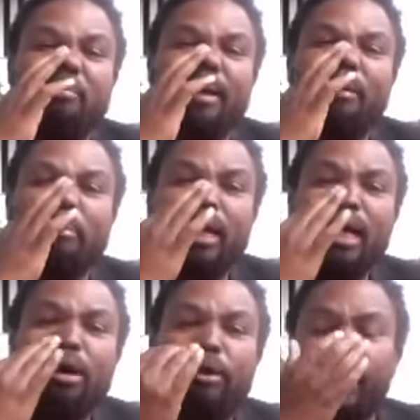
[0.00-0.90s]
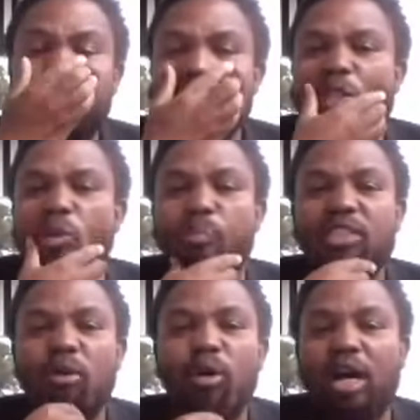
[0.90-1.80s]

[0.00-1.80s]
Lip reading: but we're going to listen to Peter.